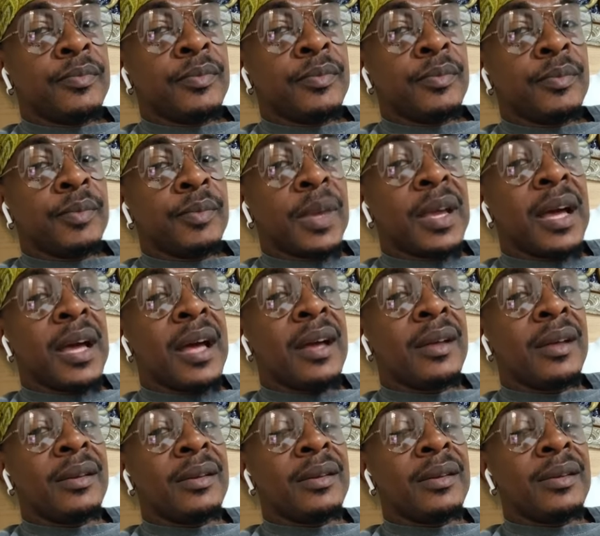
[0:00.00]
because
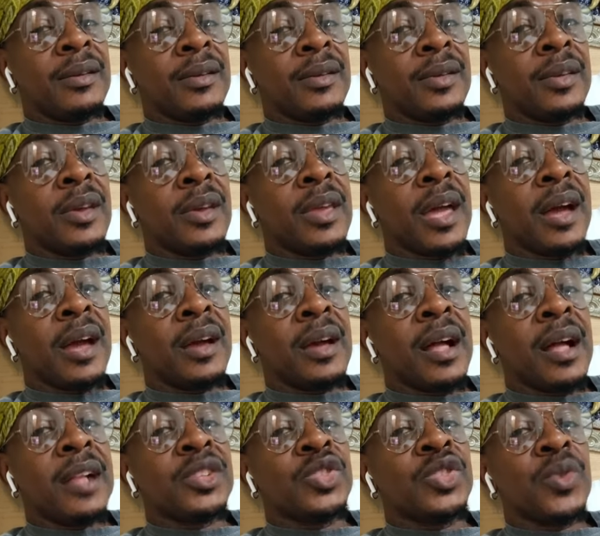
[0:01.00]
you can call
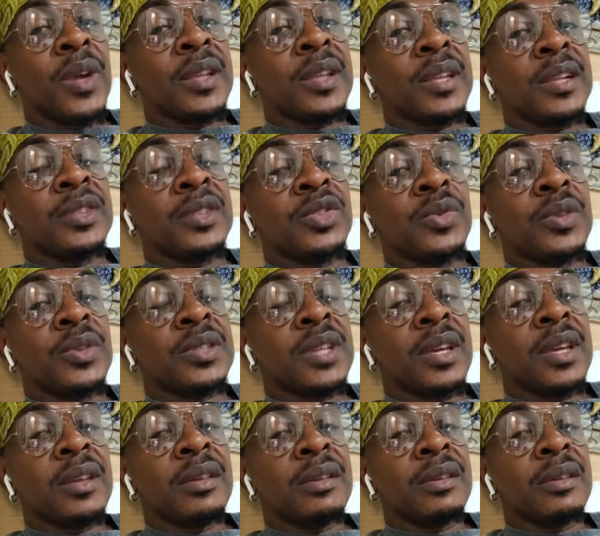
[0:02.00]
Joe and tell Joe say
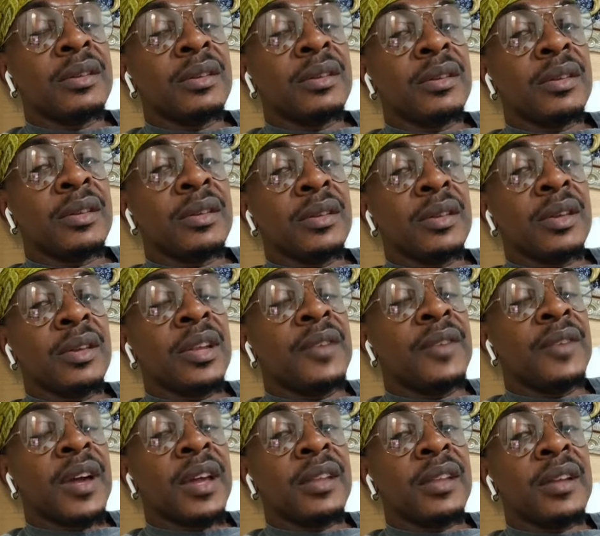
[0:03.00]
you never
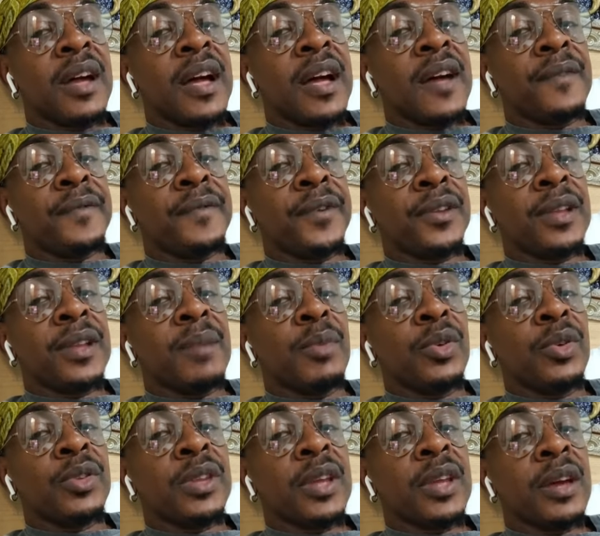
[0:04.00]
get no offering the
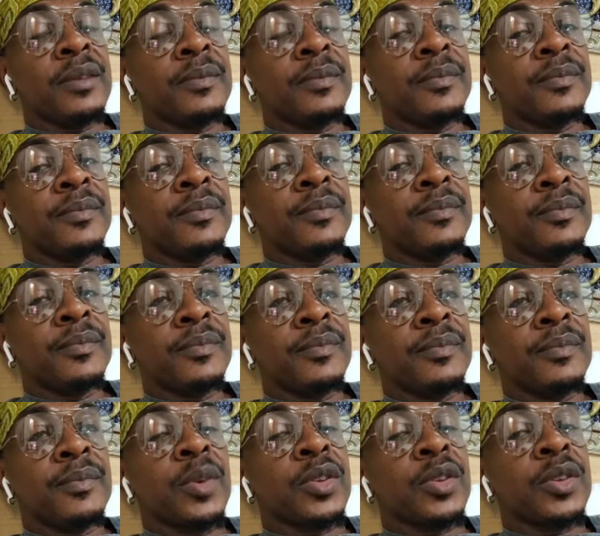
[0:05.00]
month here.
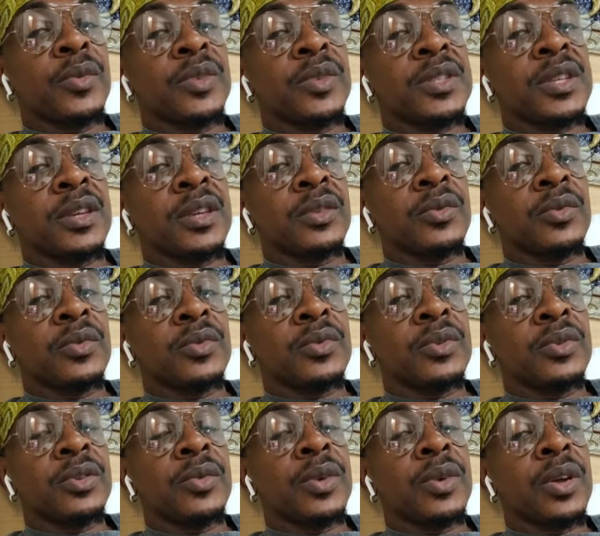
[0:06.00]
But you will sing two you
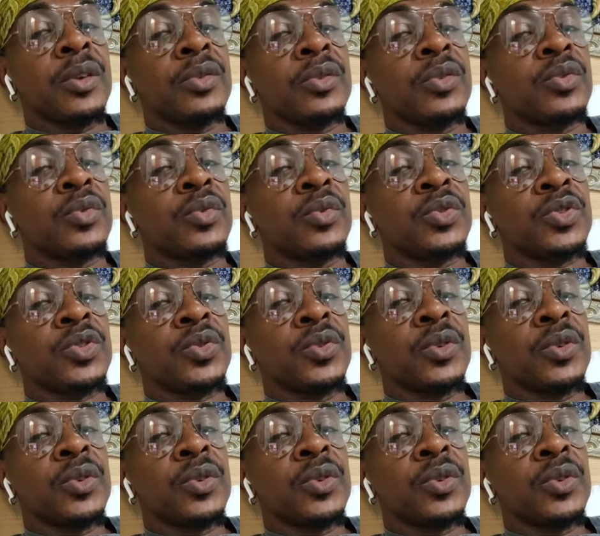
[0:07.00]
will go the two show.